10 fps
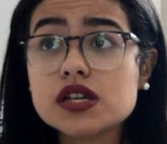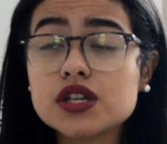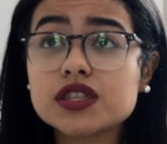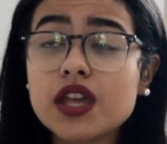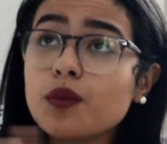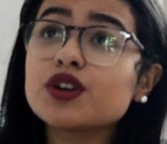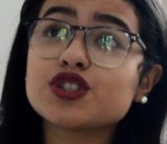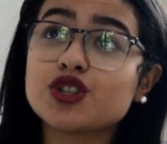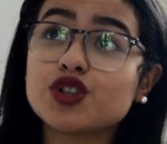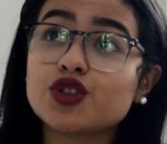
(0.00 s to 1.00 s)
There
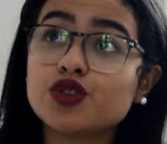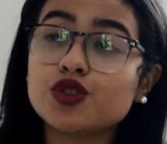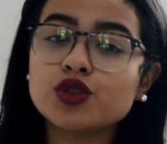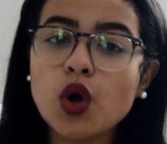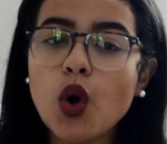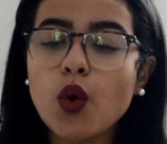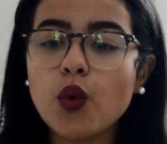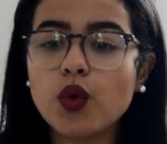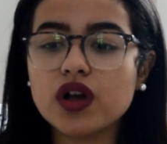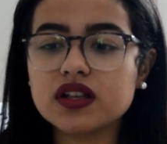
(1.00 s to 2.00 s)
was
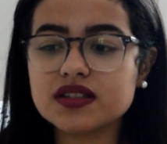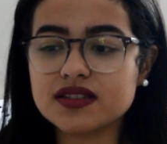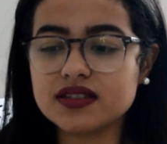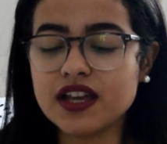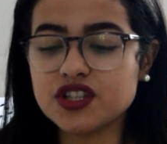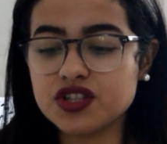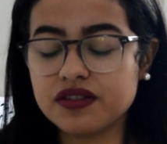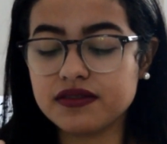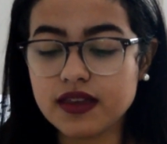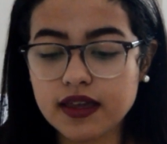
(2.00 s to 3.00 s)
no such a
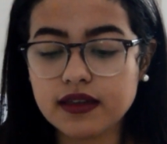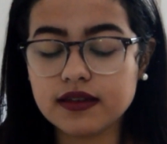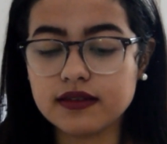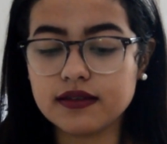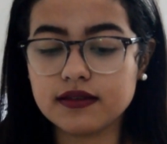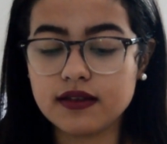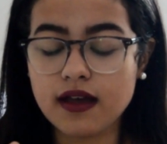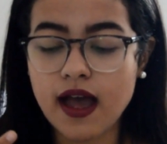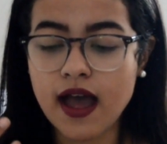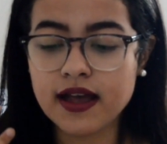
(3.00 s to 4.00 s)
thing
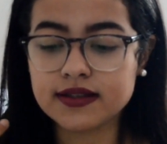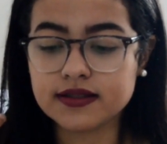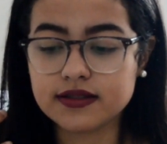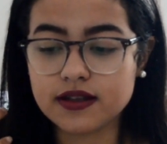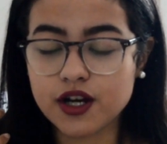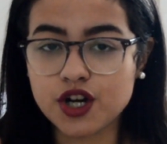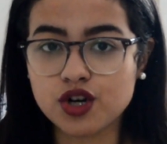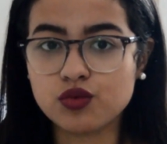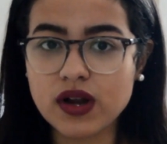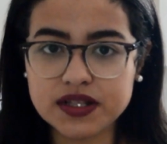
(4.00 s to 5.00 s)
as
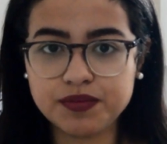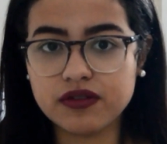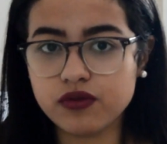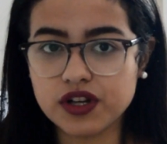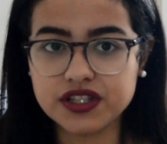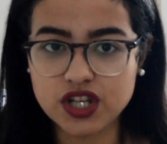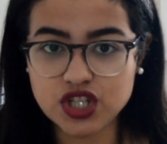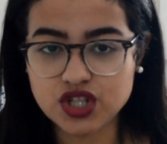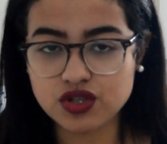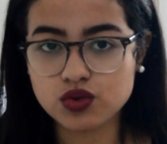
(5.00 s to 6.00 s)
grasping full
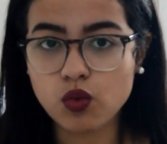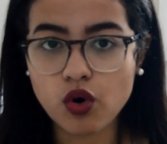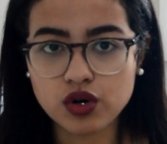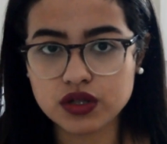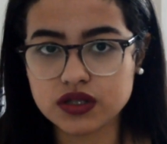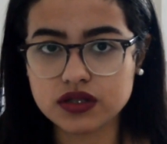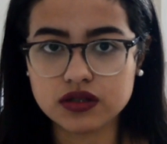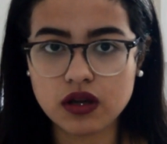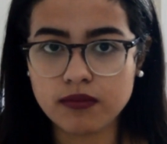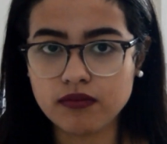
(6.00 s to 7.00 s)
attention towards
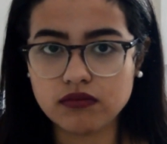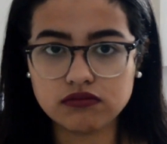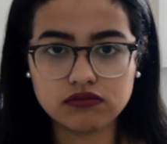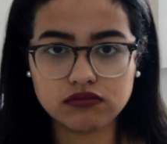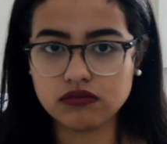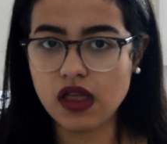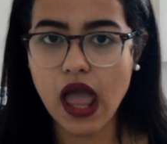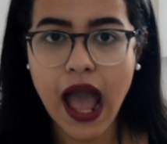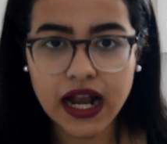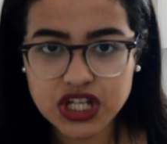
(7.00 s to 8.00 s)
some
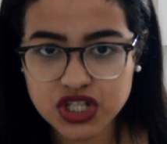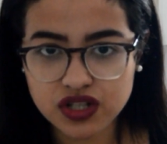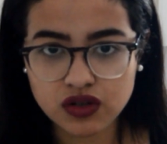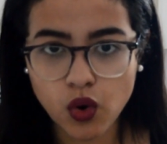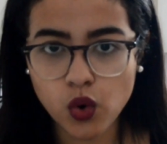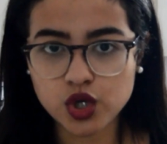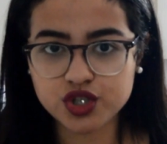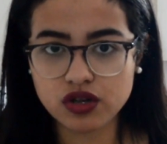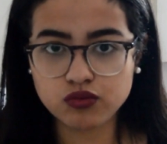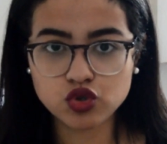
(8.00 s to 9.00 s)
action or
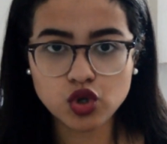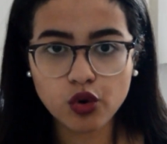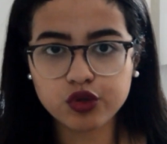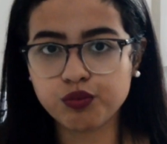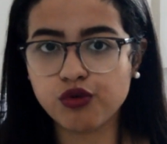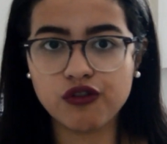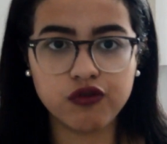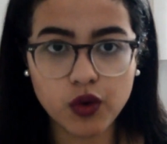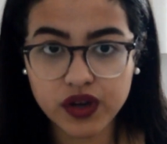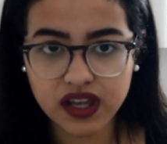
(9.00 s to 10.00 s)
some
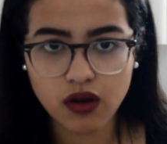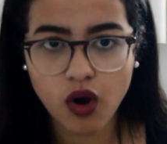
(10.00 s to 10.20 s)
thought-provoking